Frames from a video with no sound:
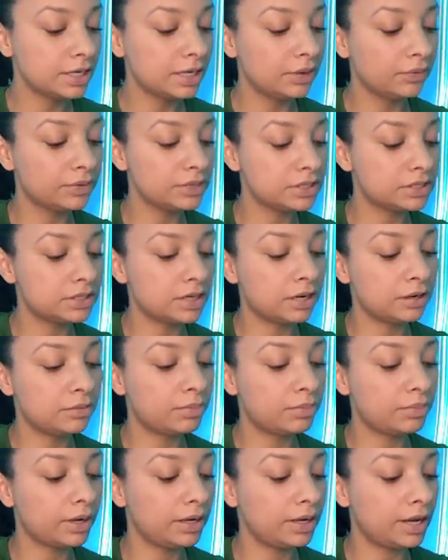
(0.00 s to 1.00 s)
It was done
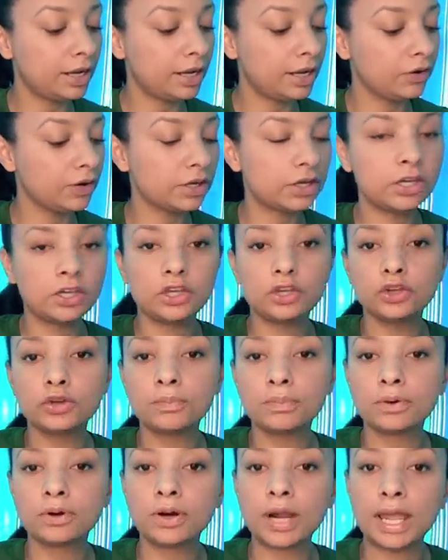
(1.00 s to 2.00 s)
by Eric
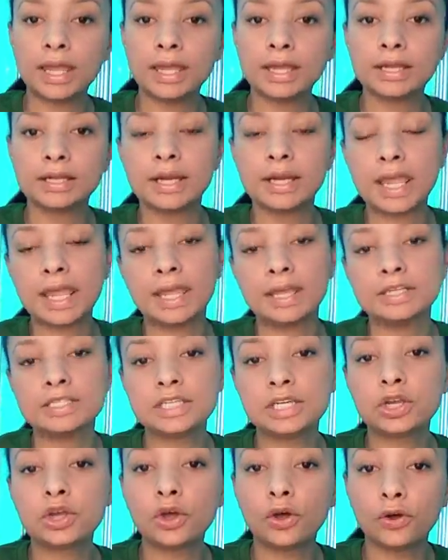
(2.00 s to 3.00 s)
Huber and
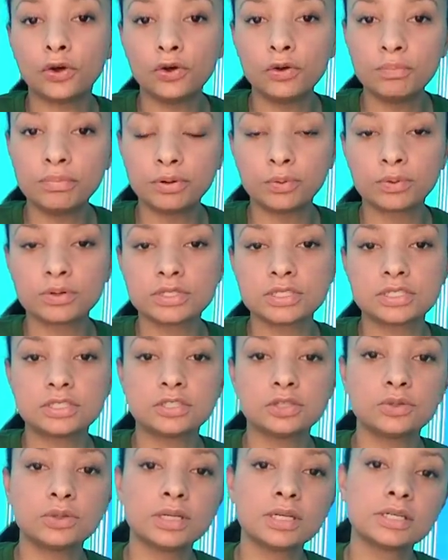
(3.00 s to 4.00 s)
Andy Cope, who were
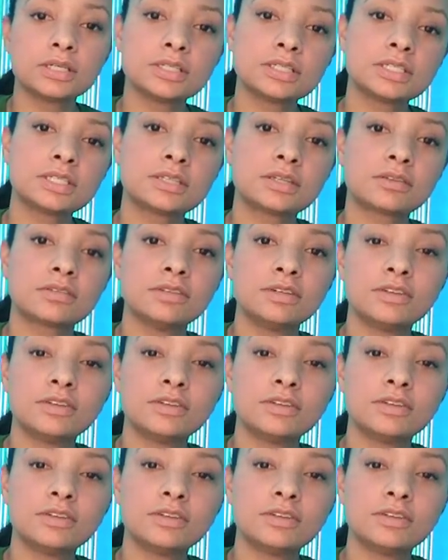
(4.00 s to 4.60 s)
students,